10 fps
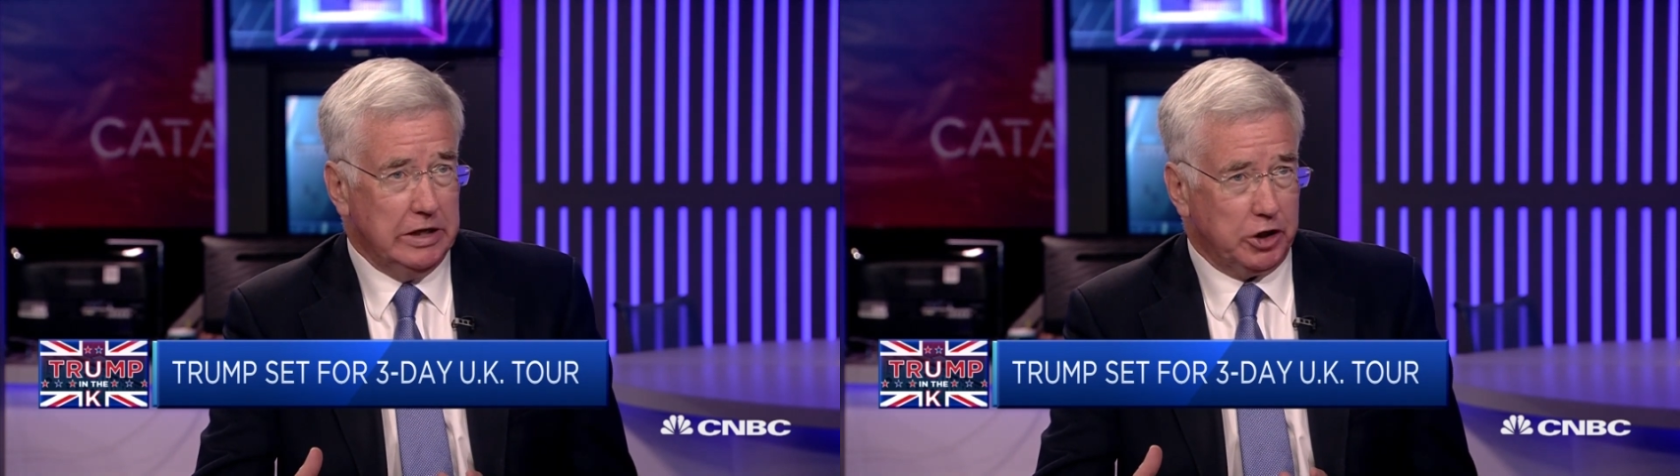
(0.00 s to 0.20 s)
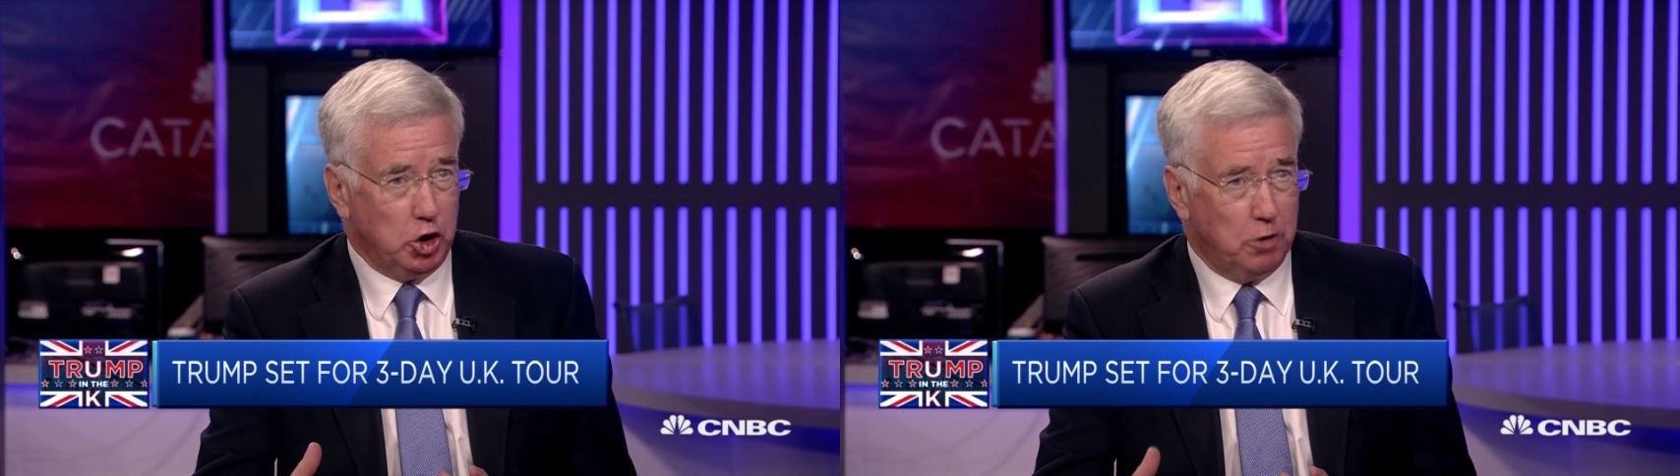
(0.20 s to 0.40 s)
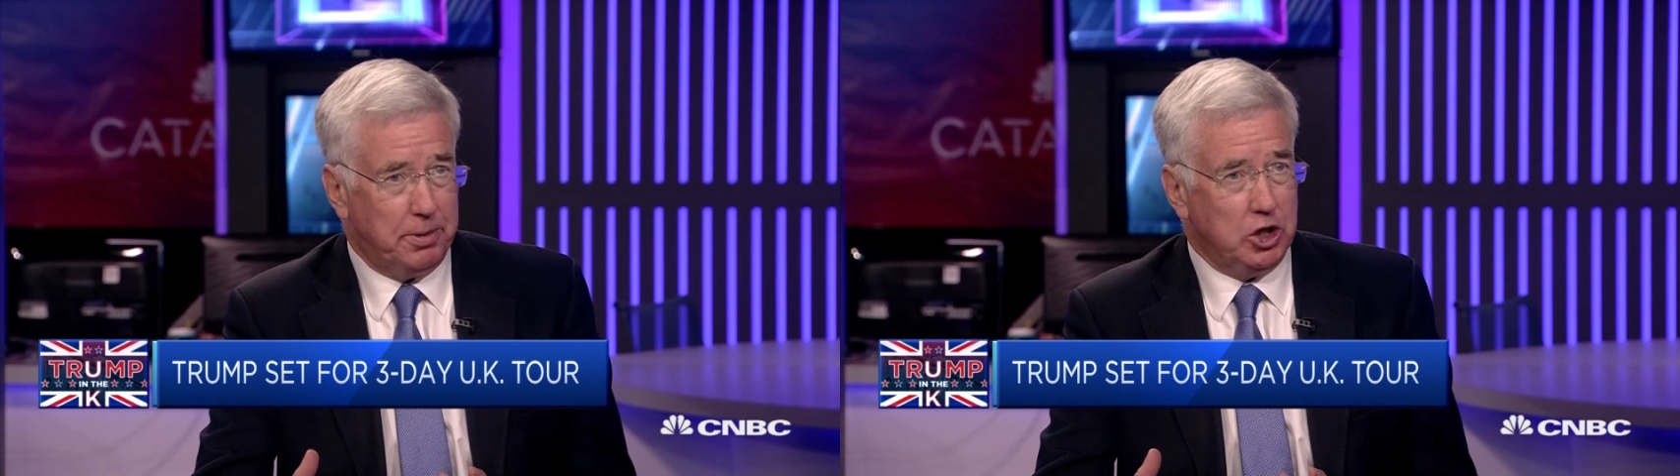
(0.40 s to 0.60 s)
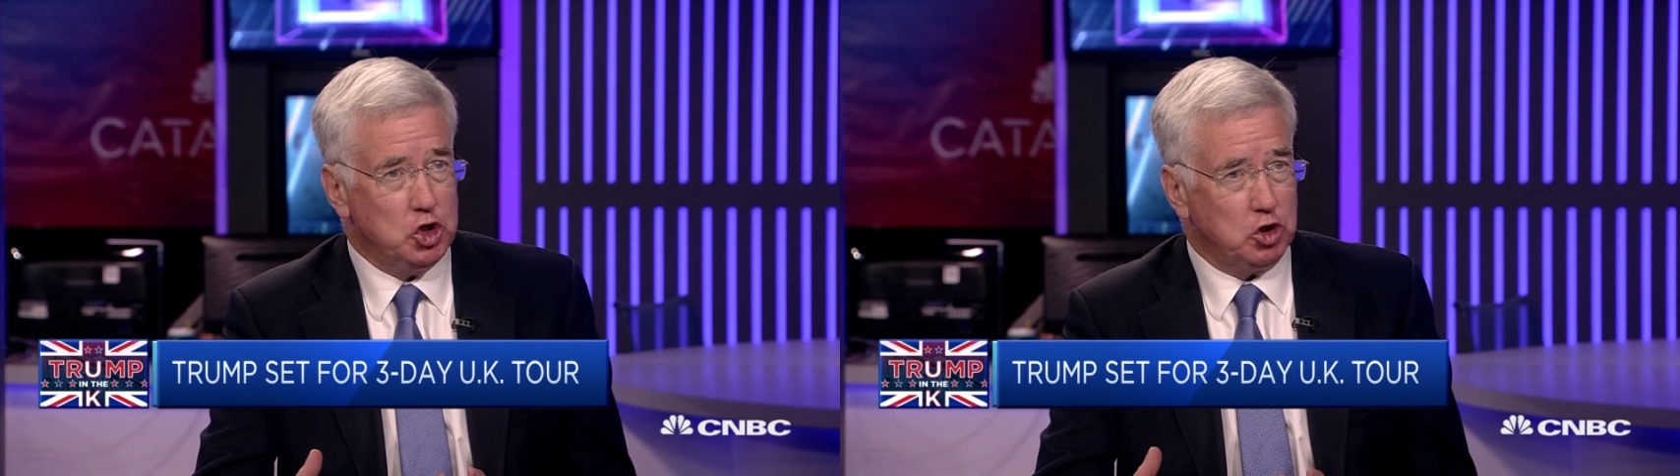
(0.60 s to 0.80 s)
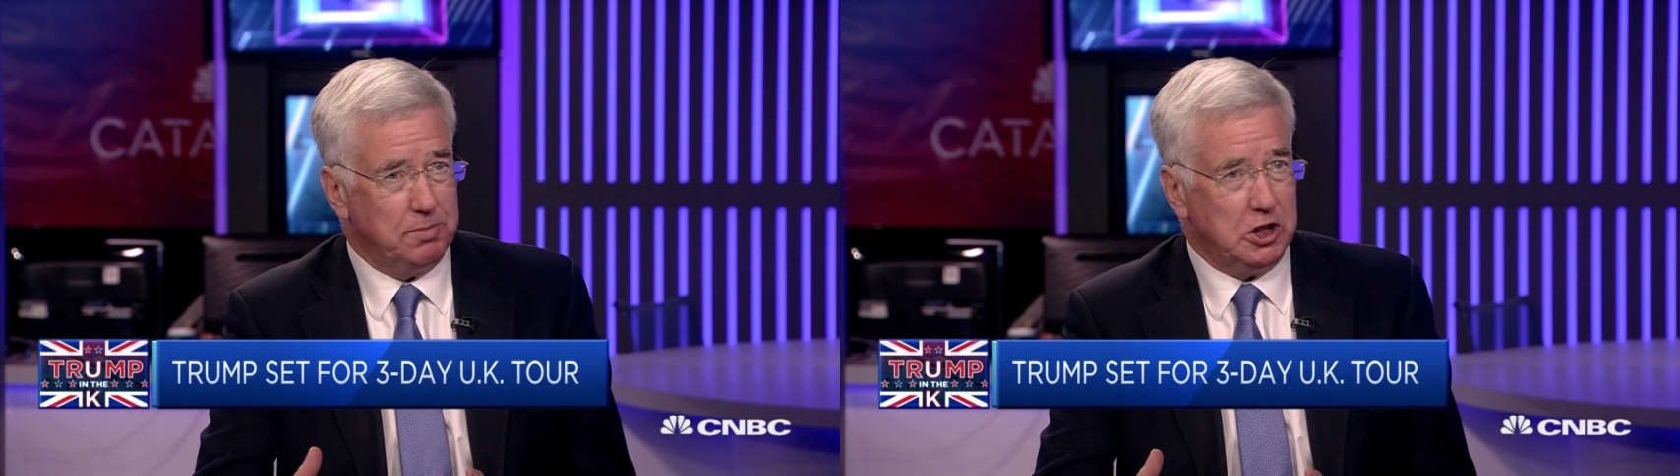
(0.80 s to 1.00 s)
The
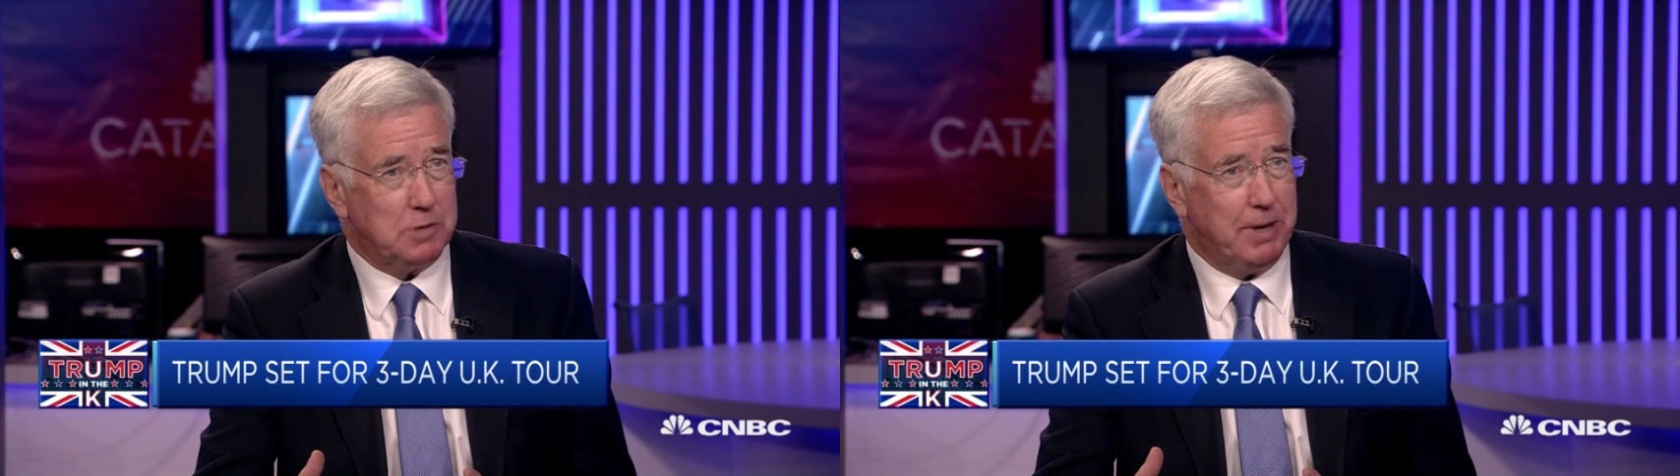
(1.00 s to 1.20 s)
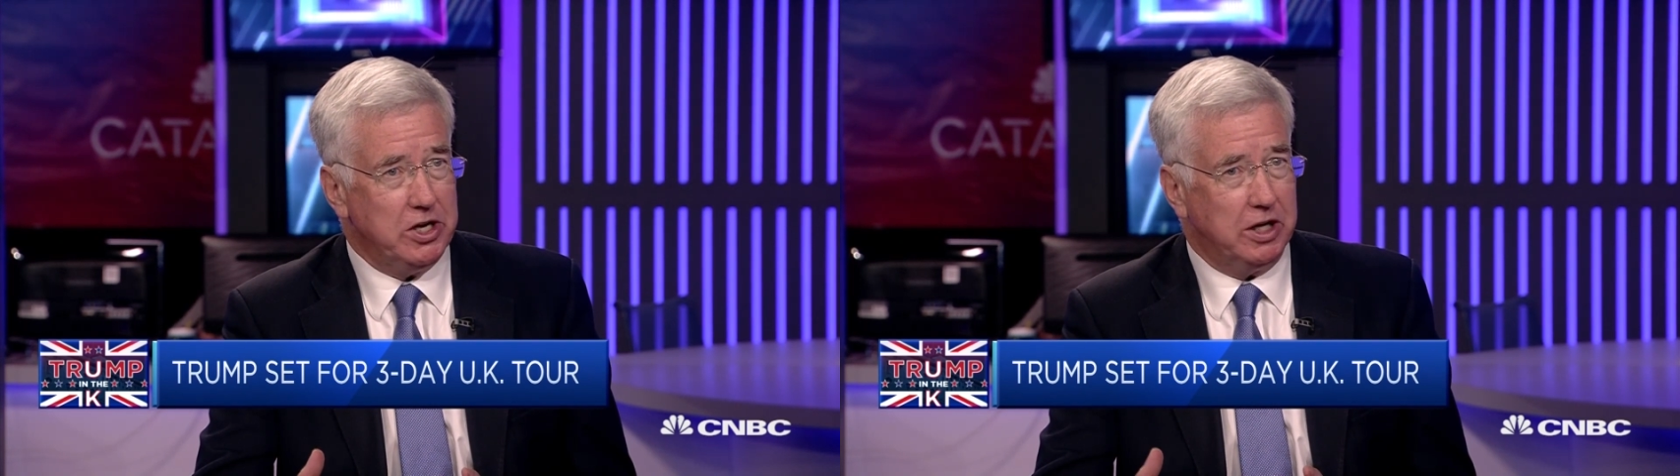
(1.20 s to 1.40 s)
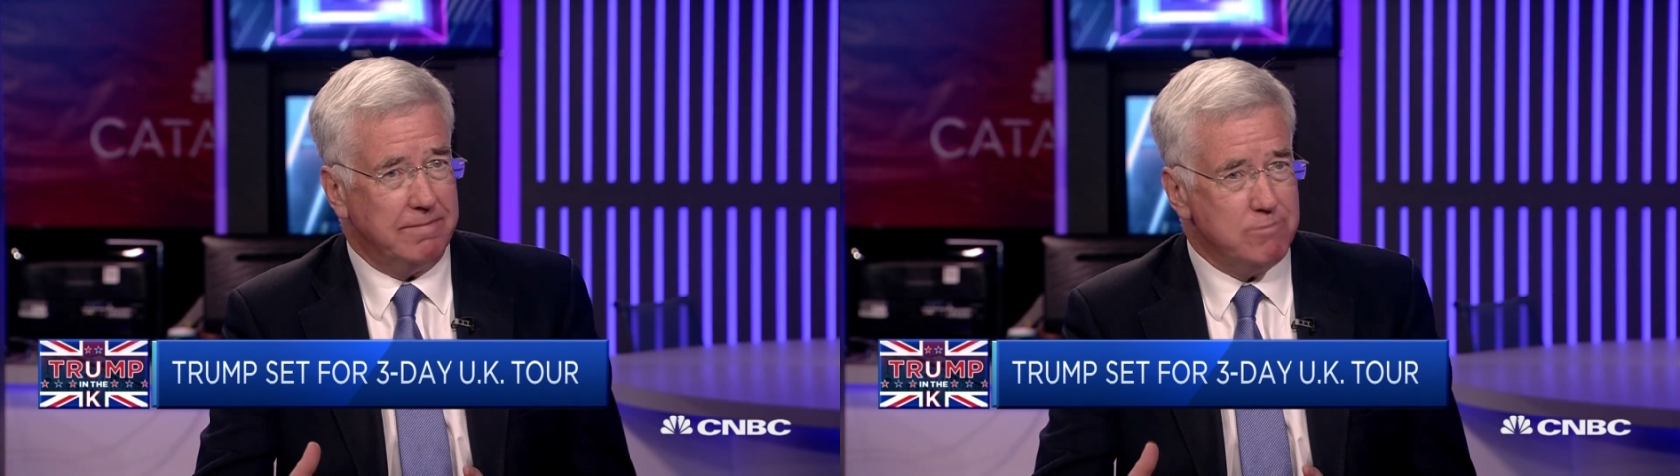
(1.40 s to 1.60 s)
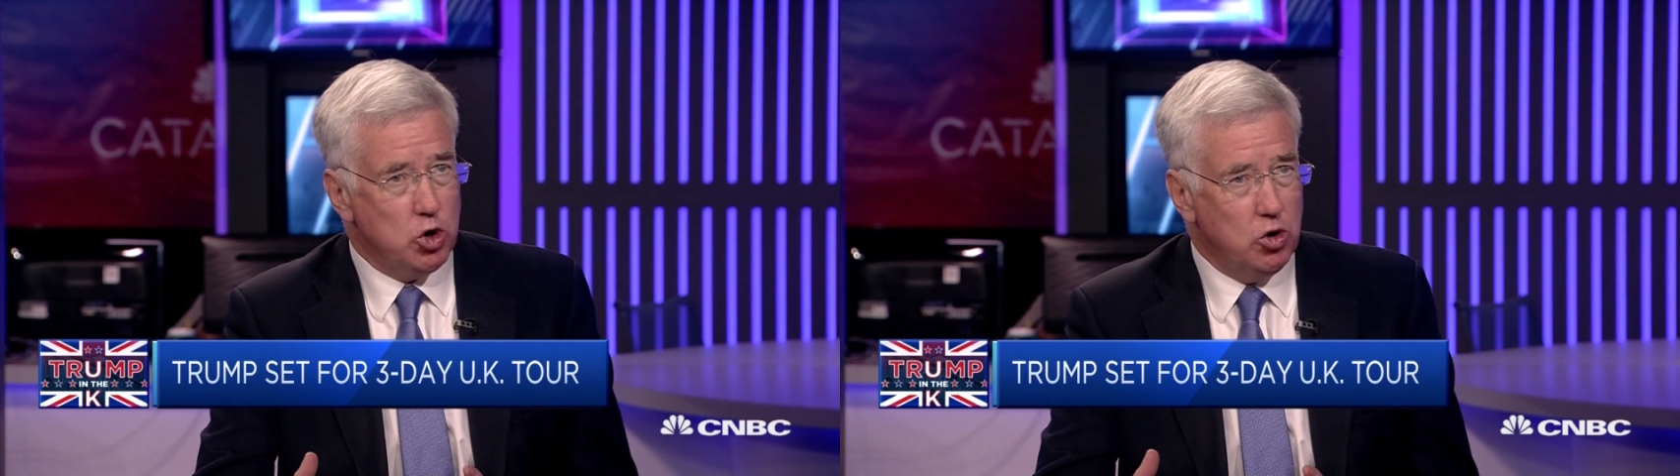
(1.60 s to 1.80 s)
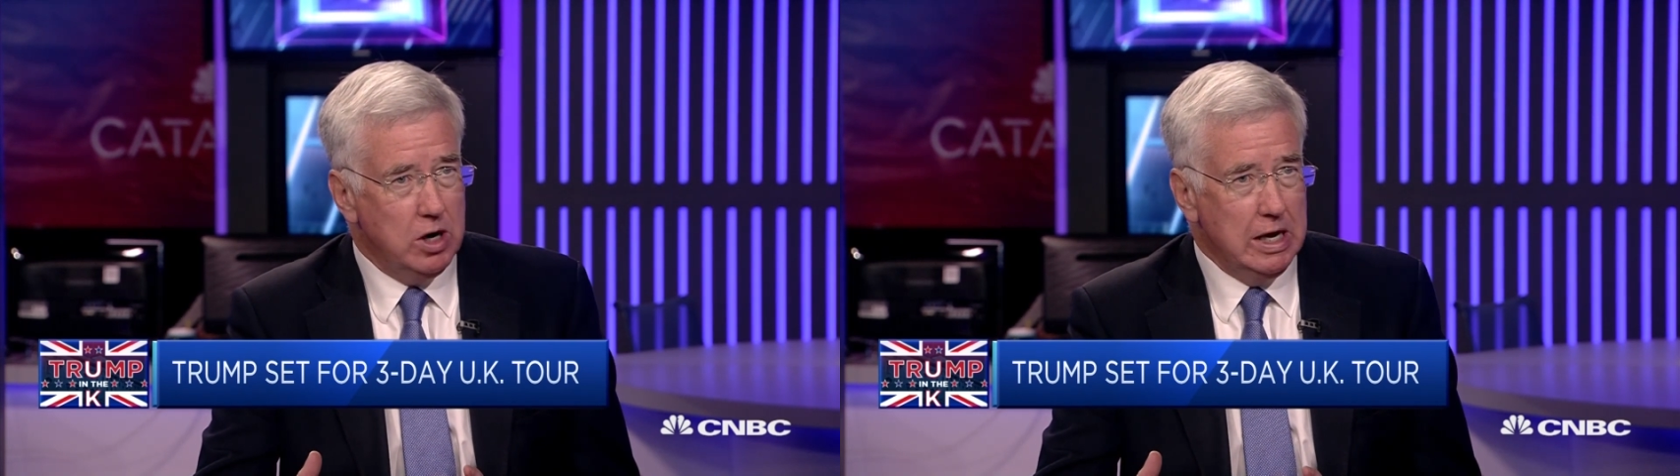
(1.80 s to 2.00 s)
Europeans should be spending
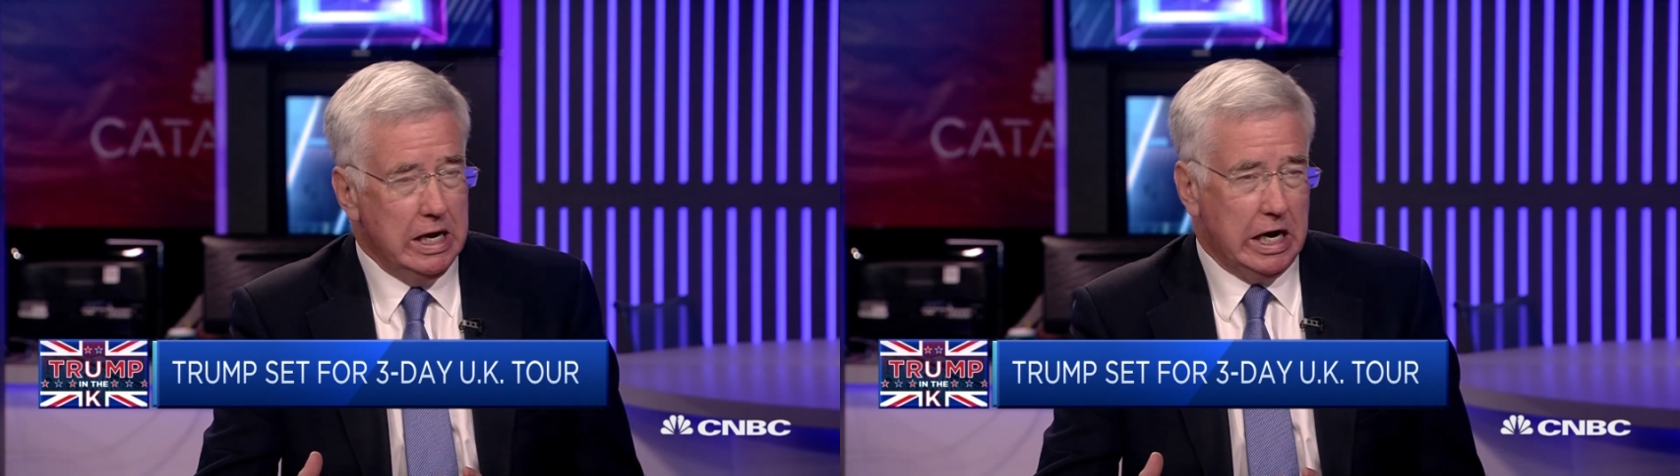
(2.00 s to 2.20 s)
more.